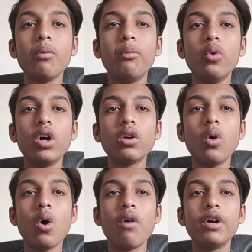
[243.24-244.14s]
poor
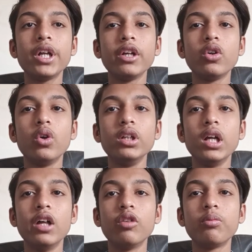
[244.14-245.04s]
over technology
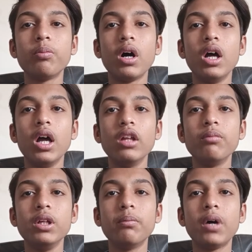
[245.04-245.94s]
has
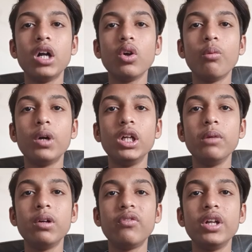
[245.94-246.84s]
been part of
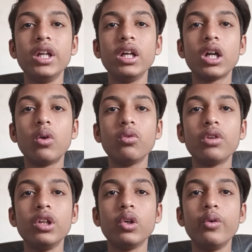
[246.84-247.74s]
multiple funding rounds,
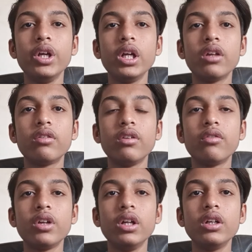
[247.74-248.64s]
including
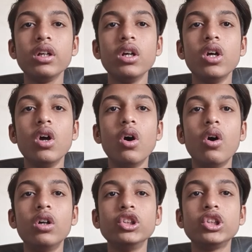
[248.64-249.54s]
assistant
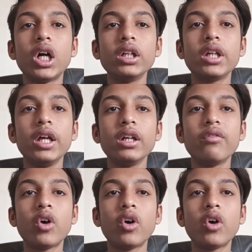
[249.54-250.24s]
on Shark Tank.